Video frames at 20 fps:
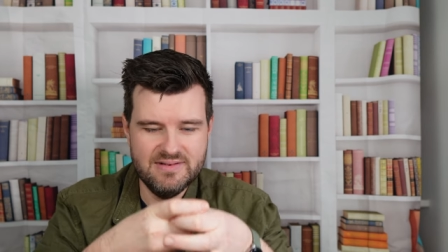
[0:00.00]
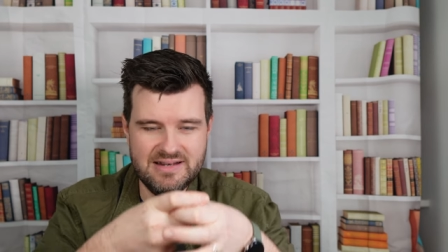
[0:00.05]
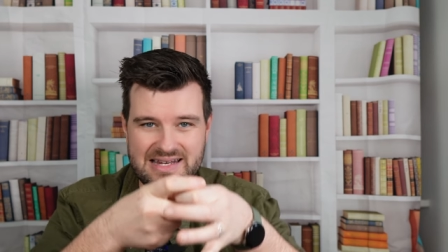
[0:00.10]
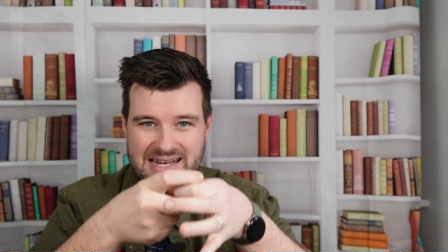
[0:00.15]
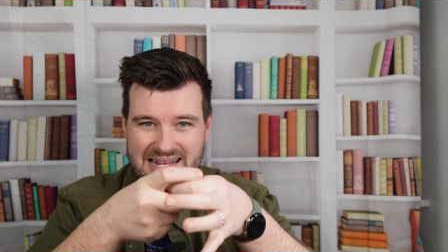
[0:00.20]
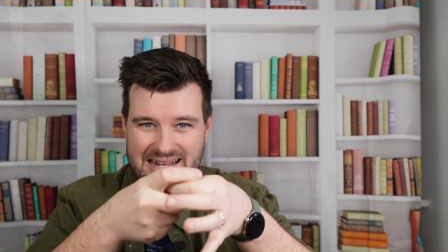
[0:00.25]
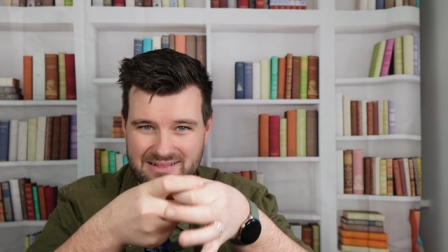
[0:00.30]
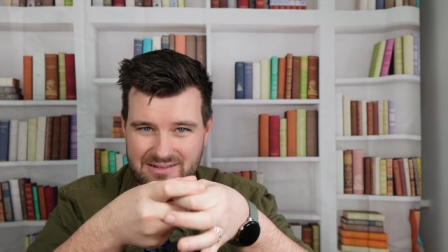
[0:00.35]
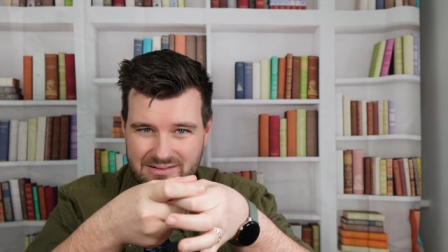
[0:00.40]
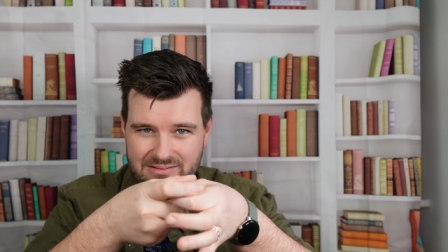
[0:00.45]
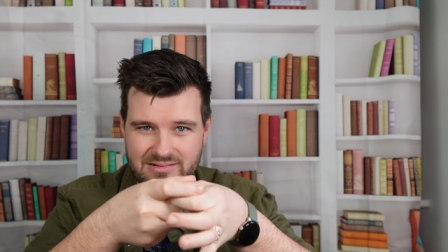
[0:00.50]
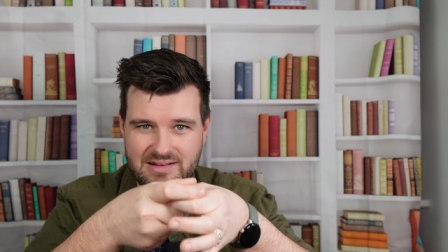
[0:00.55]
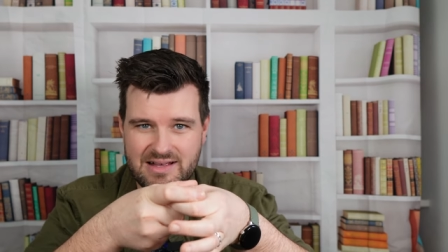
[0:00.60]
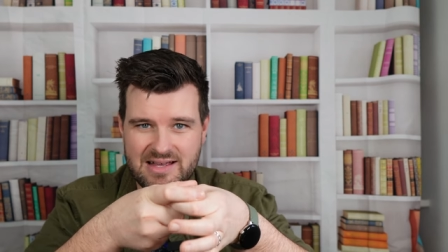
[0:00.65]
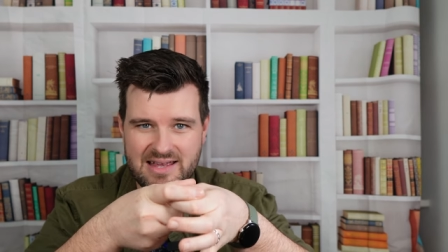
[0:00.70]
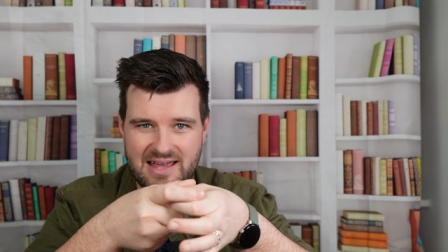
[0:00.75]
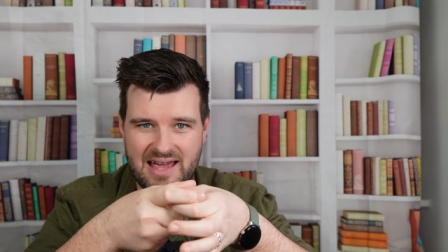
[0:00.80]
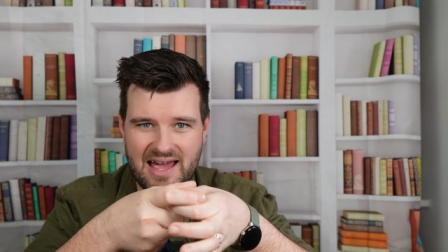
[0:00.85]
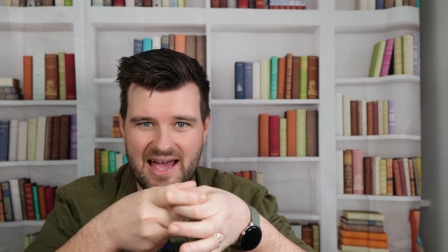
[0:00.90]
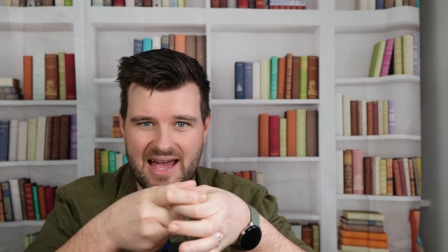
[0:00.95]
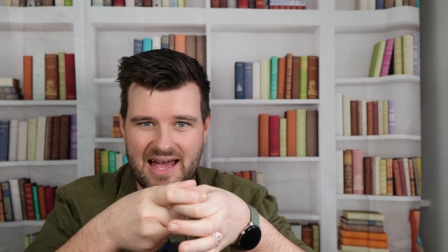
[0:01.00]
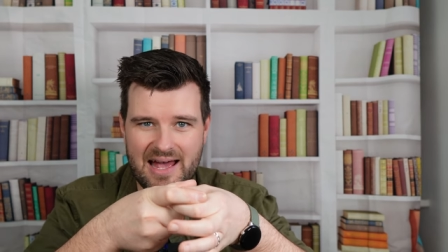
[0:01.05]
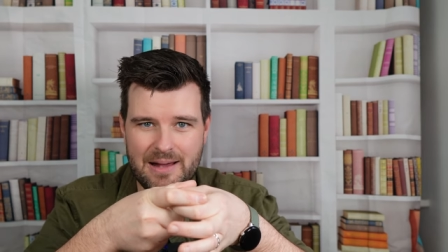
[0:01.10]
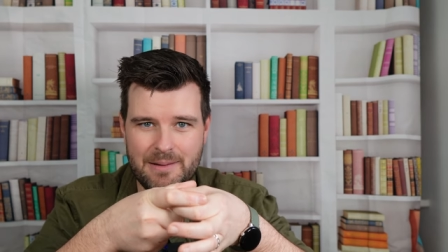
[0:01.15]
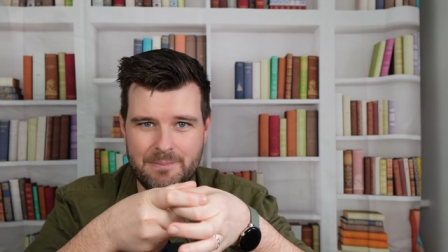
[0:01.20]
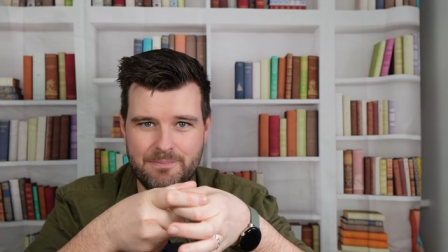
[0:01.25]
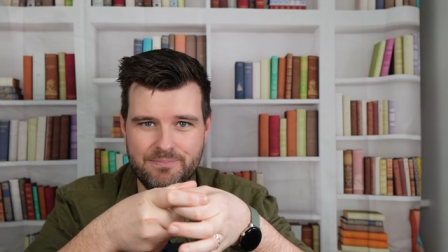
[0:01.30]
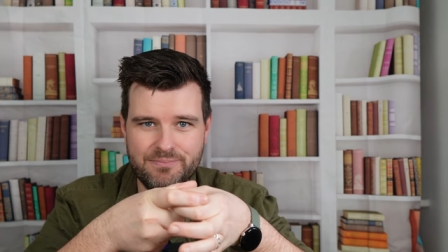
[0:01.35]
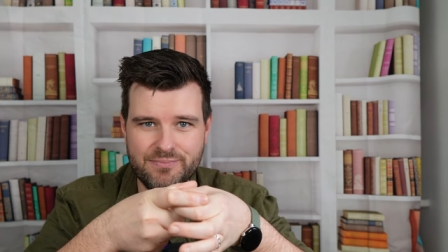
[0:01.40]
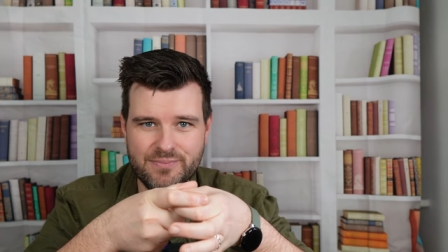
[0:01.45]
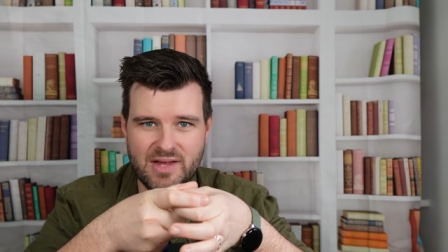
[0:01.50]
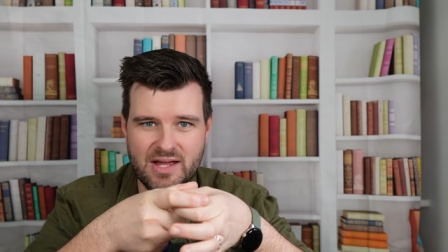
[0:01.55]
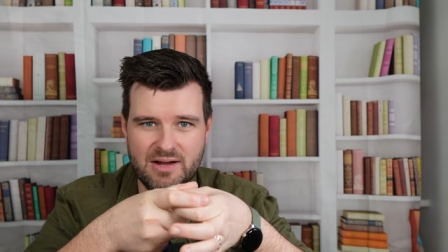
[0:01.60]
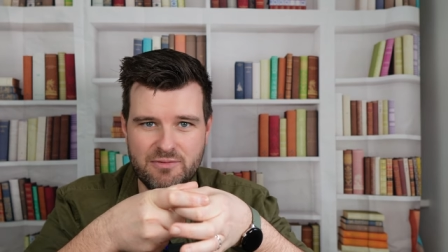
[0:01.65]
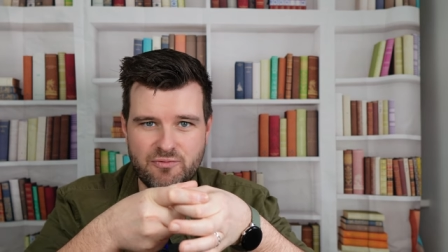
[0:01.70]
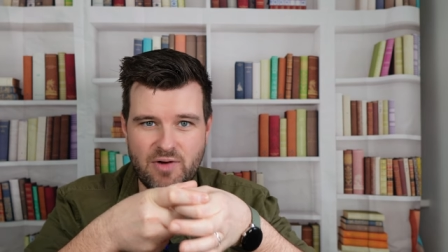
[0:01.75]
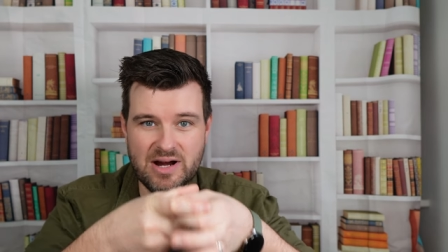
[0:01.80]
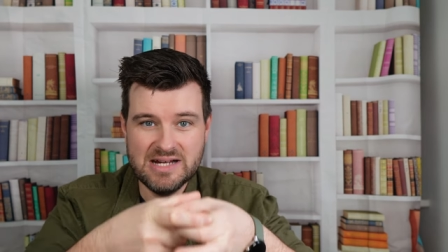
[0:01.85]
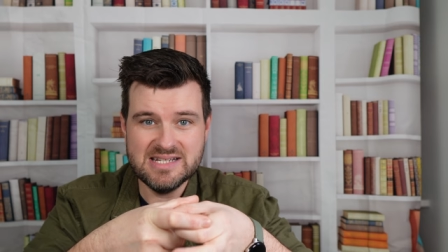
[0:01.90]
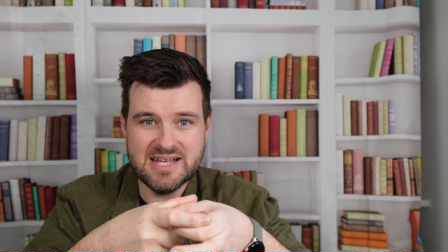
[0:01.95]
little
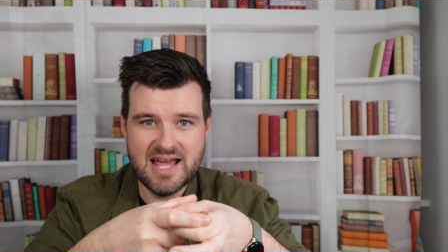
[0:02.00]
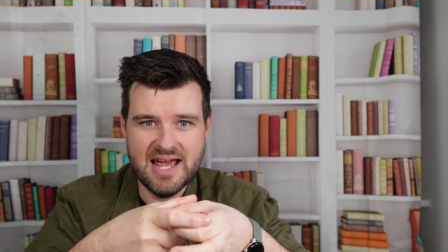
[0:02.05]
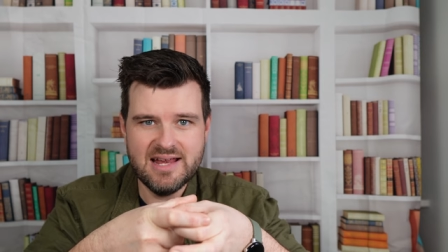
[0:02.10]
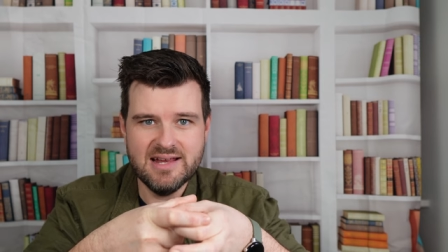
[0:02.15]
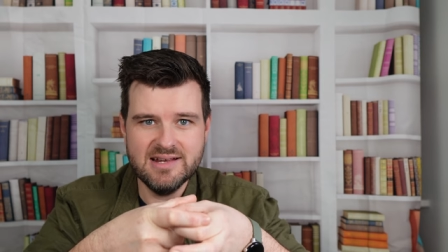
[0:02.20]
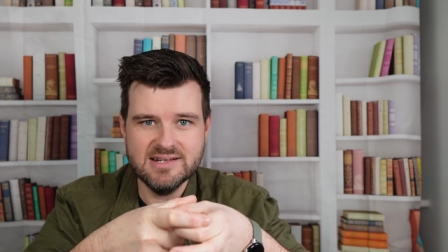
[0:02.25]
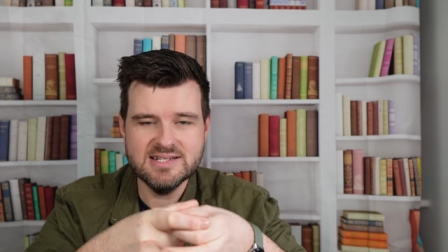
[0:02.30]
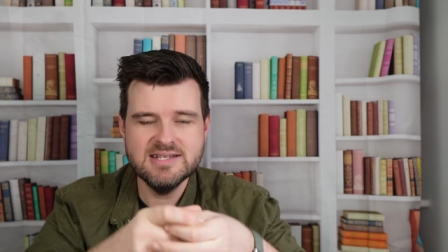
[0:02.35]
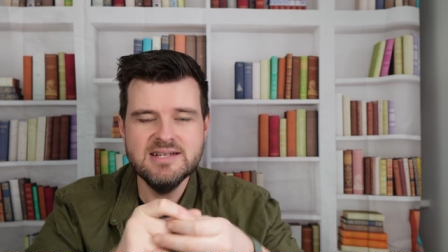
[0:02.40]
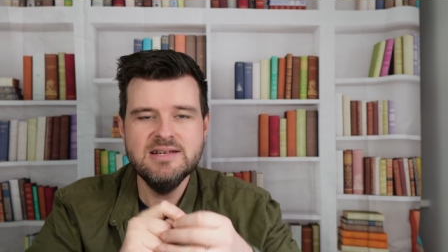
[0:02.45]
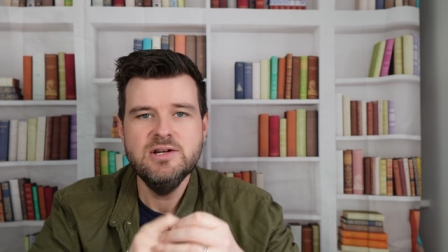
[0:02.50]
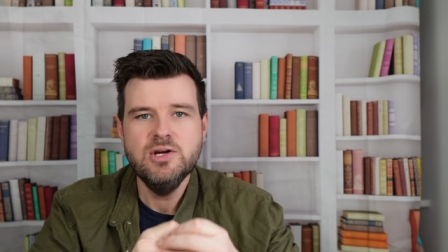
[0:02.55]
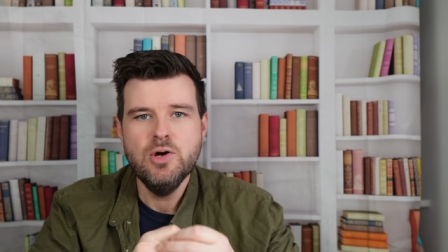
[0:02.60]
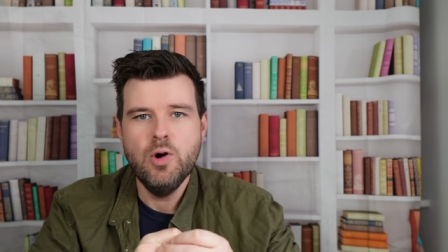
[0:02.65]
rice cakes,